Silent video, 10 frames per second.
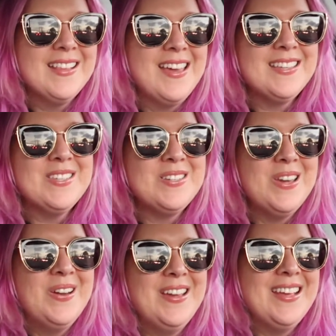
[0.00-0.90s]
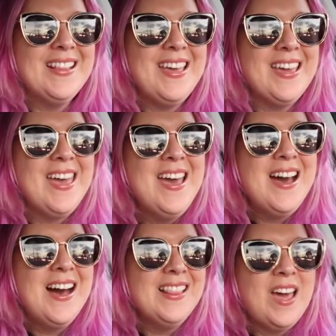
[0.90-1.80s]
Like so doing like
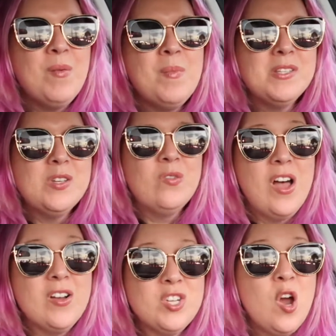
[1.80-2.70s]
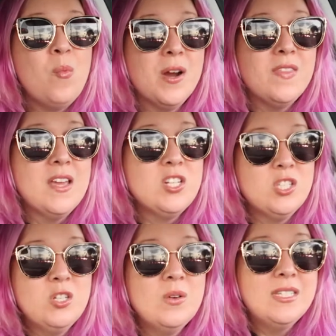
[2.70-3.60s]
a lot of people do Vlogtober, they
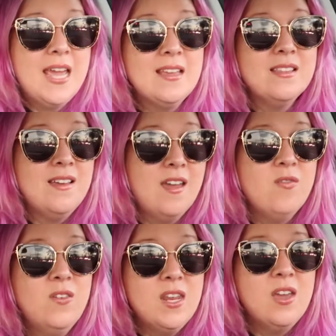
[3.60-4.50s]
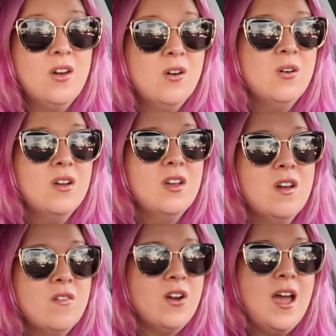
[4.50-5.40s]
just do a day in the life video
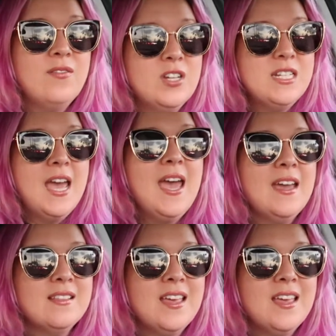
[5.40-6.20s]
for every day.